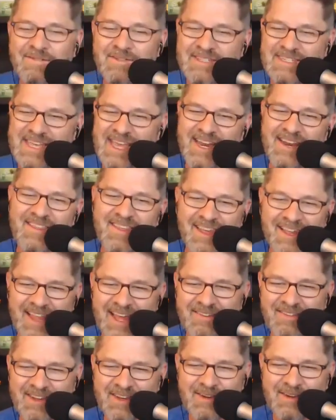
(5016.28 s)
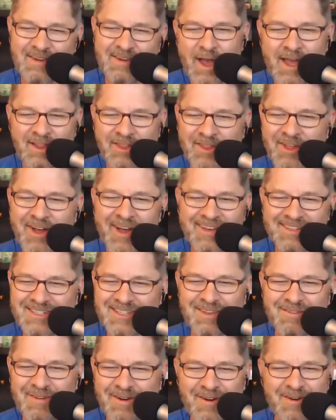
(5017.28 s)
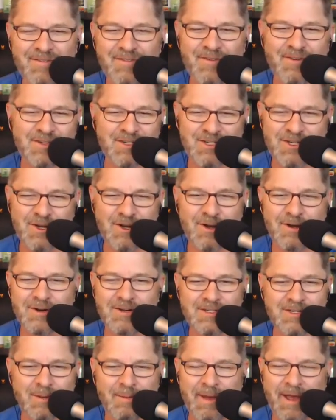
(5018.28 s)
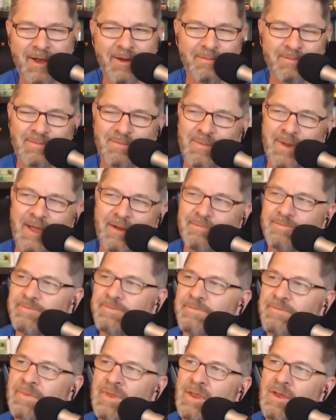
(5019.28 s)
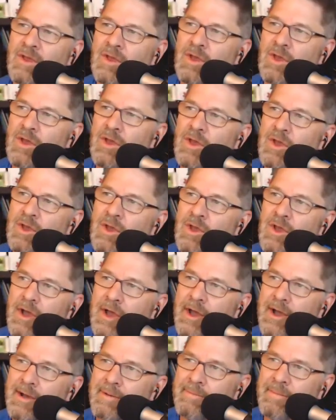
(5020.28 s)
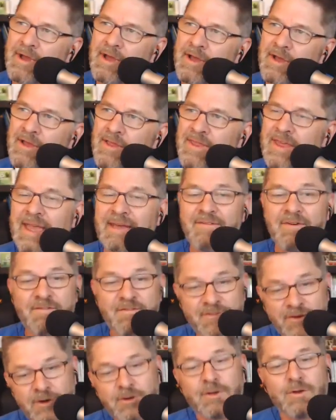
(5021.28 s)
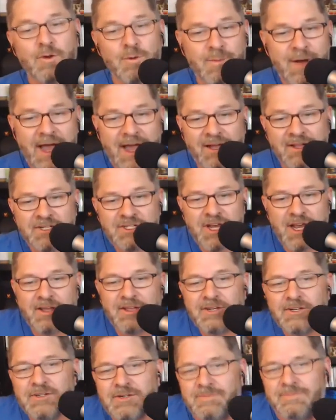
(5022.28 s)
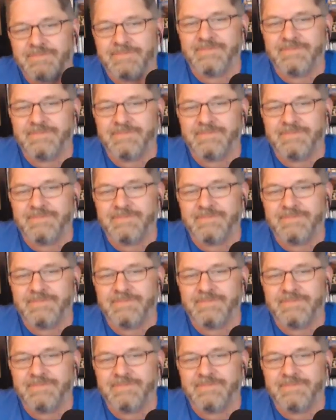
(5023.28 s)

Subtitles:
10 of the 11. I lost the very first year somehow, but they have a vertical mile challenge.